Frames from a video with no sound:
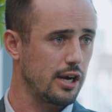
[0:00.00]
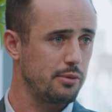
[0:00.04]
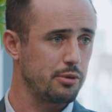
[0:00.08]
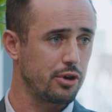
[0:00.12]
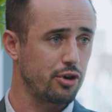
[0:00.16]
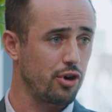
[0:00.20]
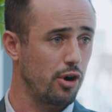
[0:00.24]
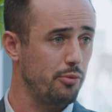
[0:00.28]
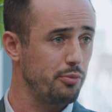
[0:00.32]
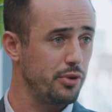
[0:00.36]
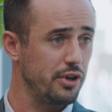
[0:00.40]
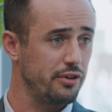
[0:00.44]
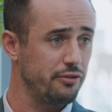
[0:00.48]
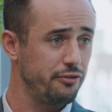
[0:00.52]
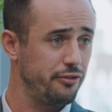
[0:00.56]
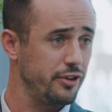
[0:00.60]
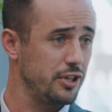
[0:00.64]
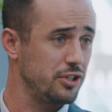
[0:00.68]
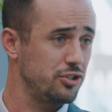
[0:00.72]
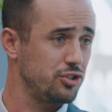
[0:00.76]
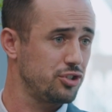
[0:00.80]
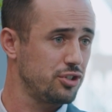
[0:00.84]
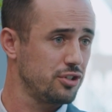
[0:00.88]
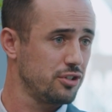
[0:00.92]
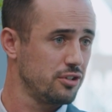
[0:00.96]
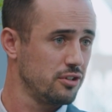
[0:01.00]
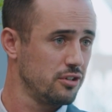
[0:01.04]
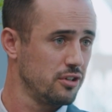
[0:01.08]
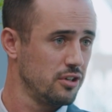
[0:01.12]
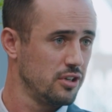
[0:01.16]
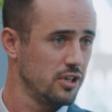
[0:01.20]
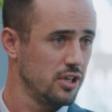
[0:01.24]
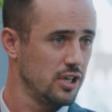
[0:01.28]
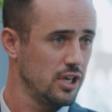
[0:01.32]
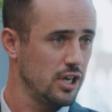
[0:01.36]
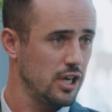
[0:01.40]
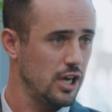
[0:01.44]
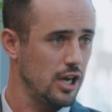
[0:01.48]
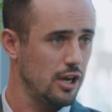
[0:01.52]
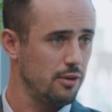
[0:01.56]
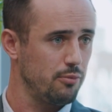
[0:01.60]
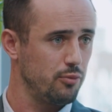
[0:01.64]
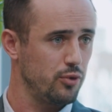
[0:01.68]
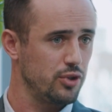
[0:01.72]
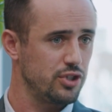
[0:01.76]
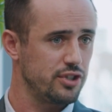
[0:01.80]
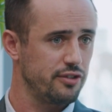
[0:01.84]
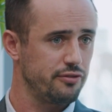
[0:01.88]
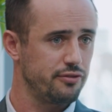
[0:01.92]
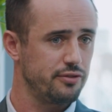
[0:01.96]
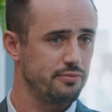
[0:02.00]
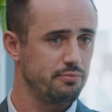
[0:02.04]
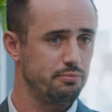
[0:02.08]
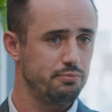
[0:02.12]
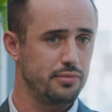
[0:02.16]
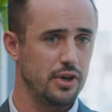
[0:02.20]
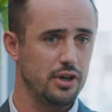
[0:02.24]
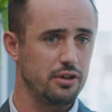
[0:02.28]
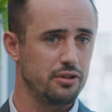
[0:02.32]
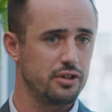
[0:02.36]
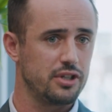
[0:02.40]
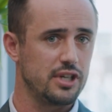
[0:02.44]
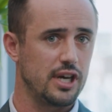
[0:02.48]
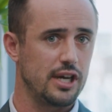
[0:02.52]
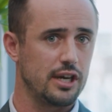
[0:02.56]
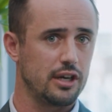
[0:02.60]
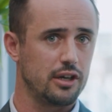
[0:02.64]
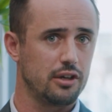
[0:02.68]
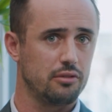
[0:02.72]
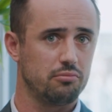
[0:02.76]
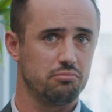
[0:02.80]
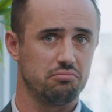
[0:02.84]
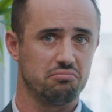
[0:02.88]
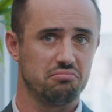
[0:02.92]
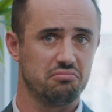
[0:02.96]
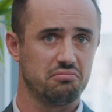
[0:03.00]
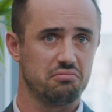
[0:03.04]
Abercrombie and Fitch, which have both done